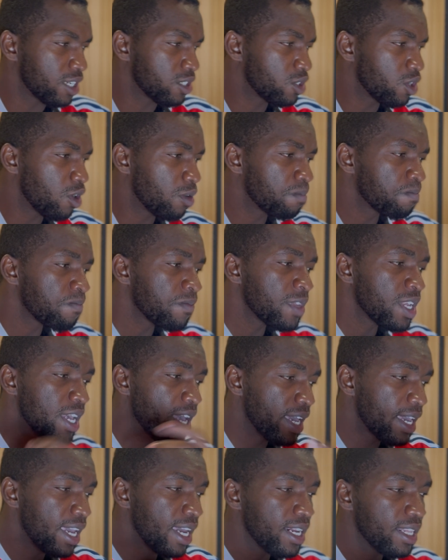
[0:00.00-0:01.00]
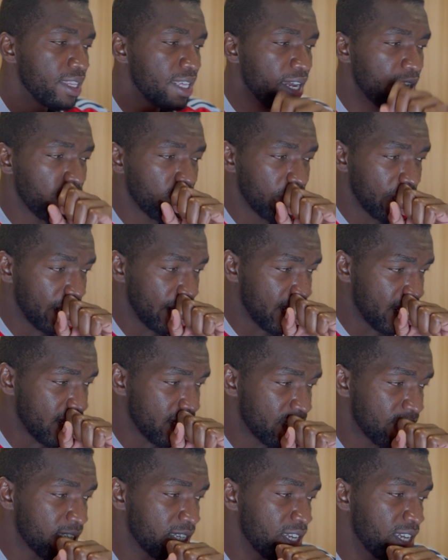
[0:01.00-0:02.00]
So again, third on the
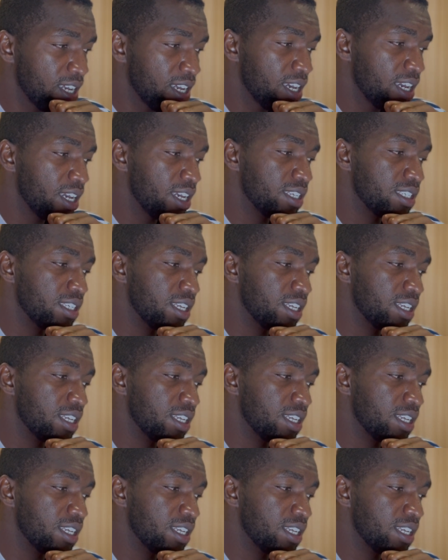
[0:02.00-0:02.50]
list is